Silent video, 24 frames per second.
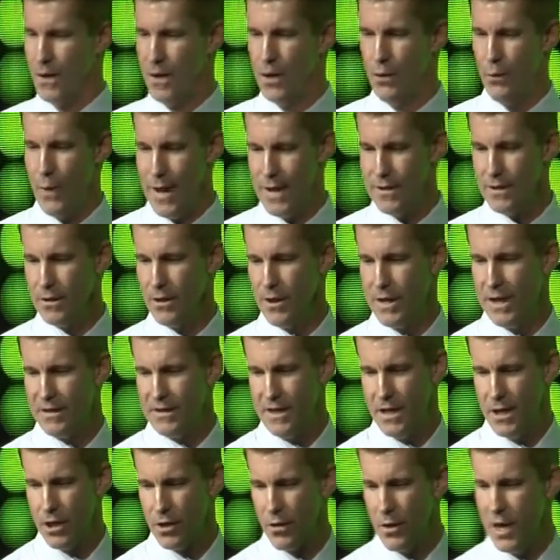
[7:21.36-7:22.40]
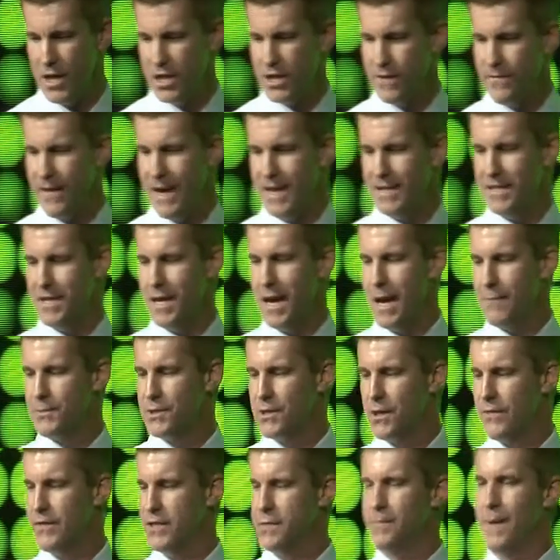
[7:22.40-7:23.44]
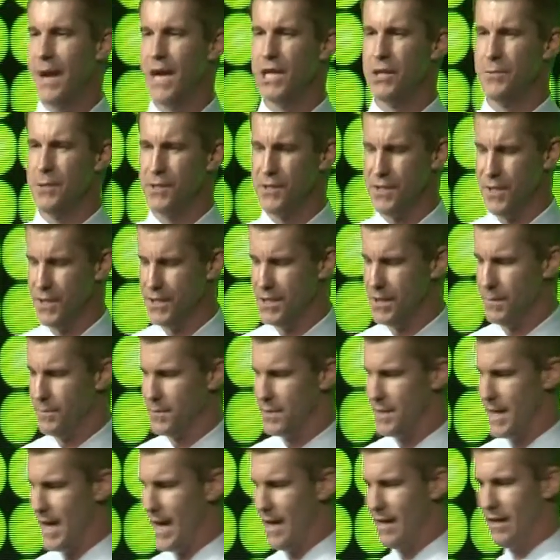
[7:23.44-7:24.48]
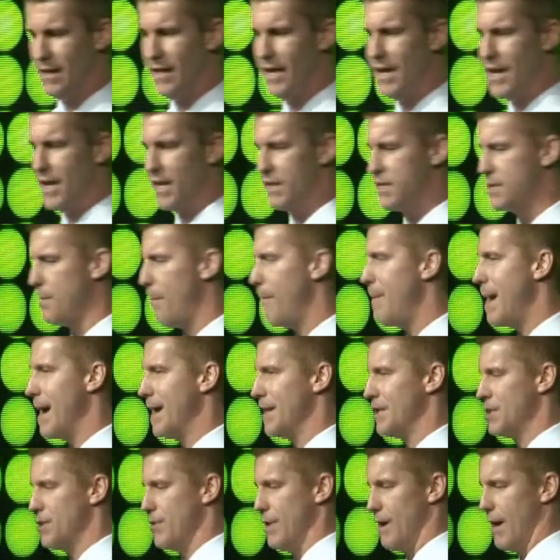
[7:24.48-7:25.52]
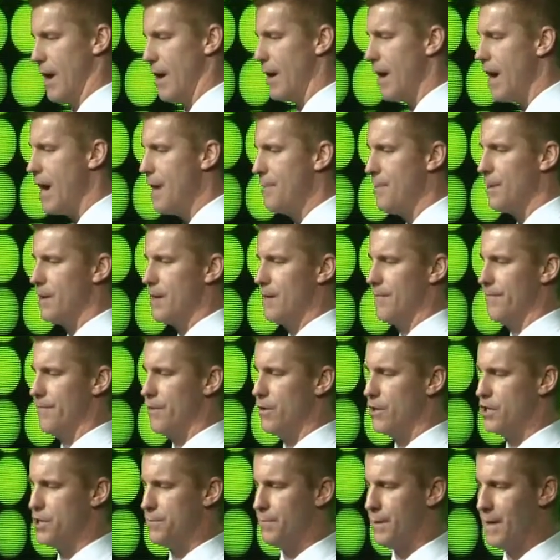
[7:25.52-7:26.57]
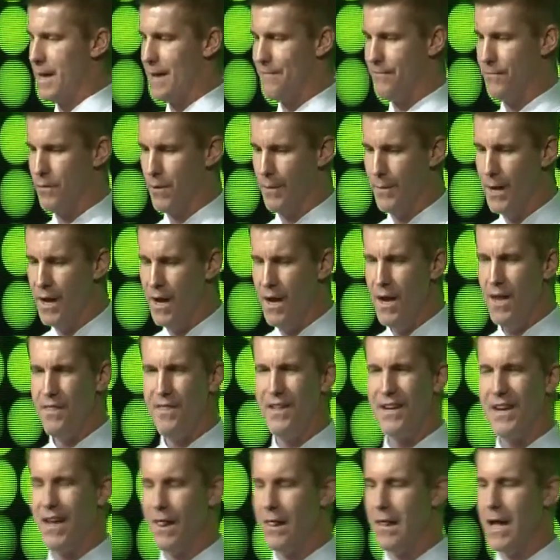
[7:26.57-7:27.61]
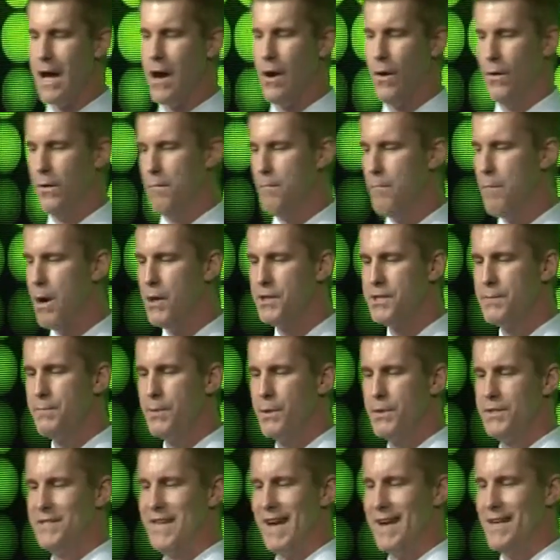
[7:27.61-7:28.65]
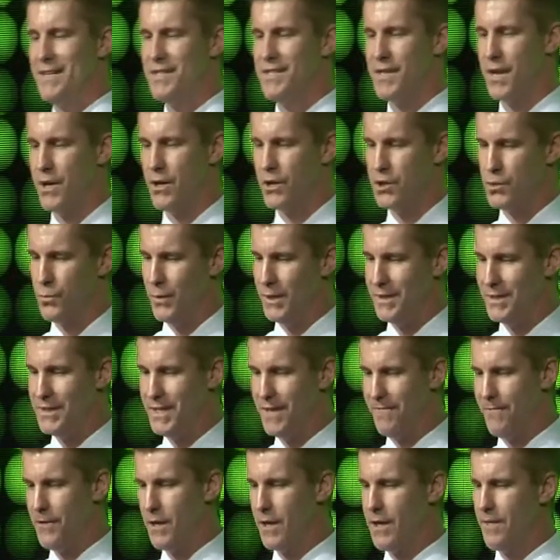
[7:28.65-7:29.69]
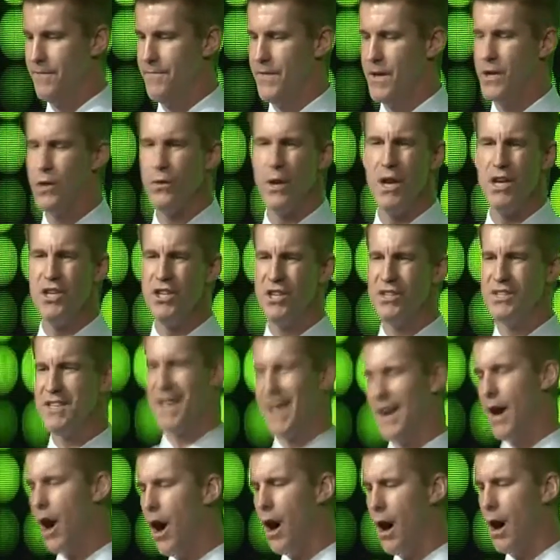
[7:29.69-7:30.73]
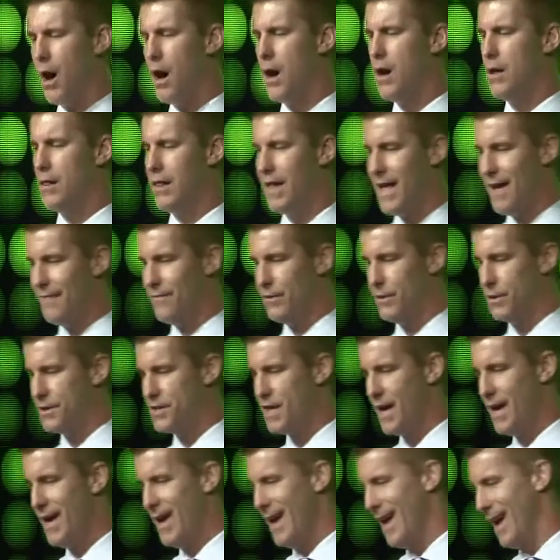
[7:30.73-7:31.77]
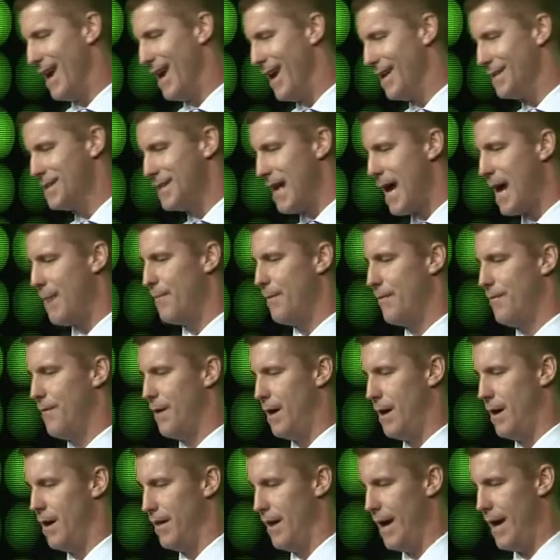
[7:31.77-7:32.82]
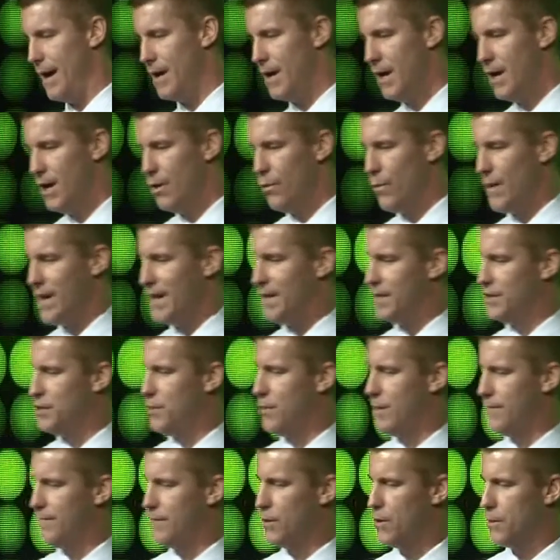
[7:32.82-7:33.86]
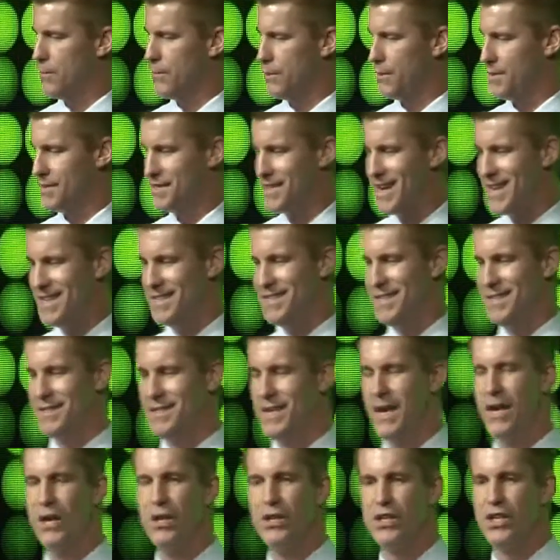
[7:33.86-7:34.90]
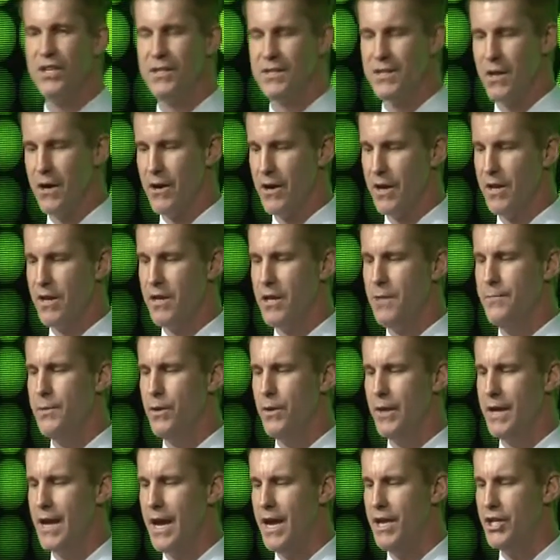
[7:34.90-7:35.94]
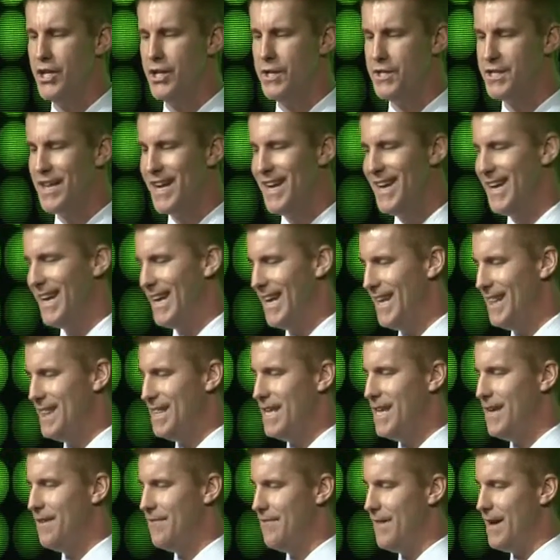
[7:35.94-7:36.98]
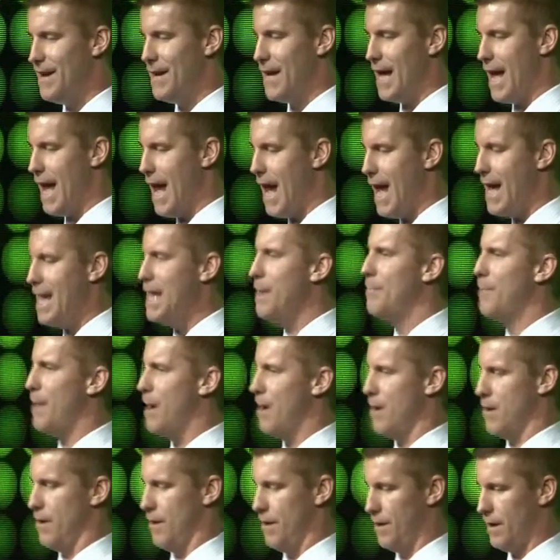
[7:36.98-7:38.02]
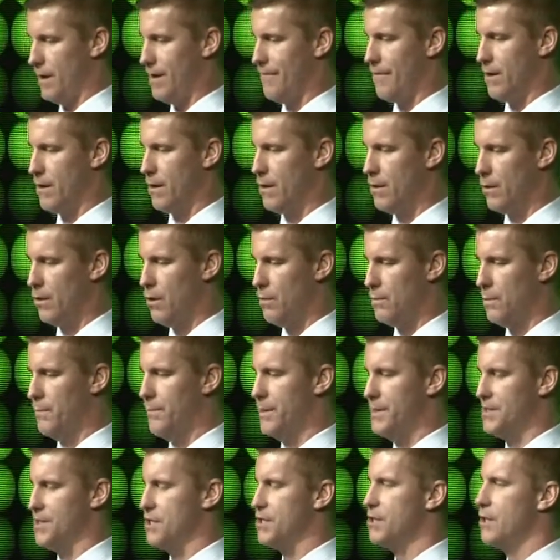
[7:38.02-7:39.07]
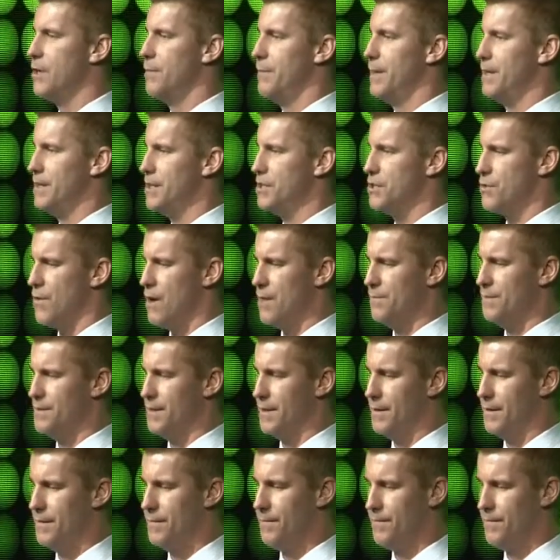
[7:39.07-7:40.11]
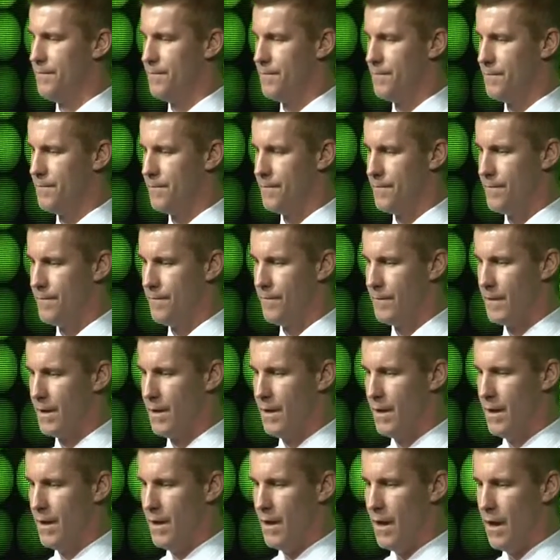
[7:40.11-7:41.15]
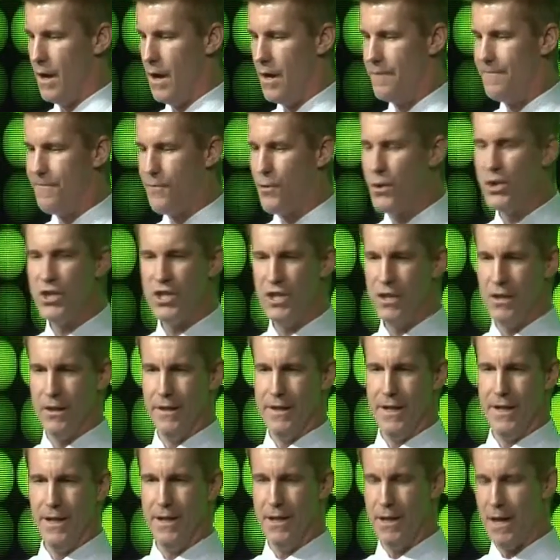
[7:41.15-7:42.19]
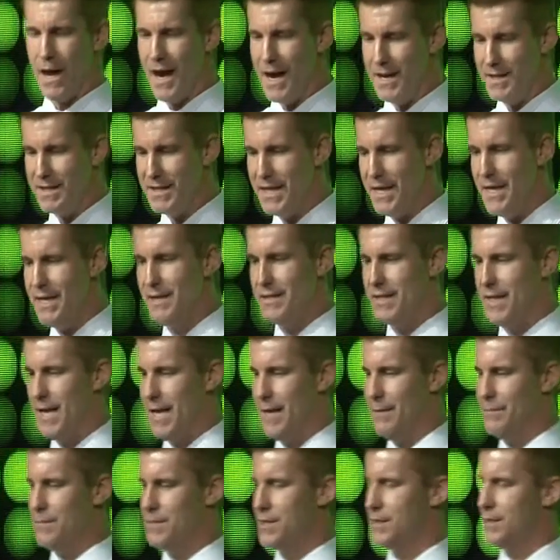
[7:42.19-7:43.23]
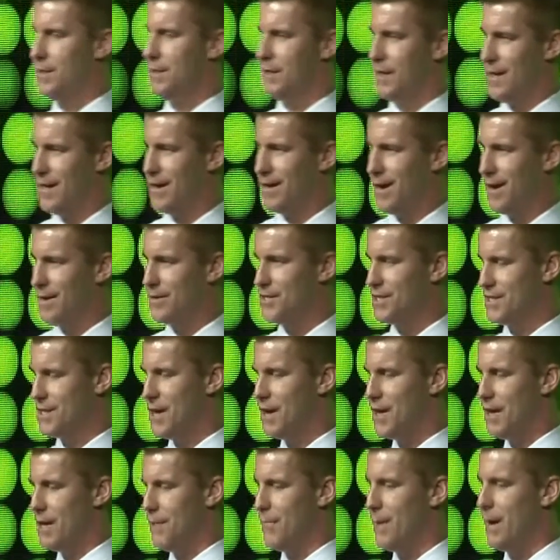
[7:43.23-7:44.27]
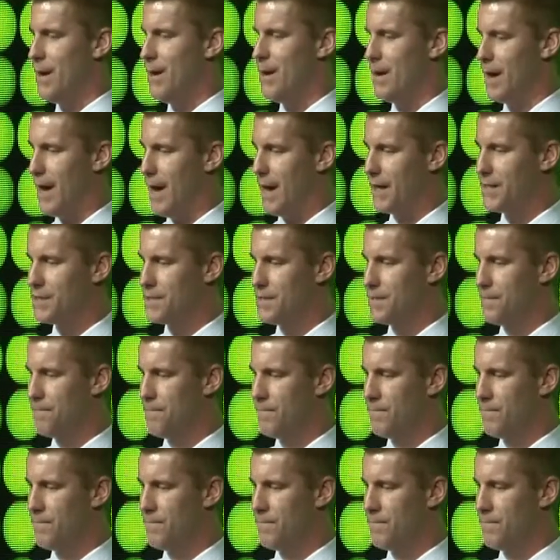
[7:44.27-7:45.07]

We had to look at the integration of IT ops service management systems, analytics, monitoring, our hyper-converged platform, the cloud, multiple data centers with different configurations at all levels. And on top of all that, we needed to invoke precise, intelligent, targeted communications in the event any part of our global business could be disrupted. Unfortunately, IT teams are stuck in a paradox.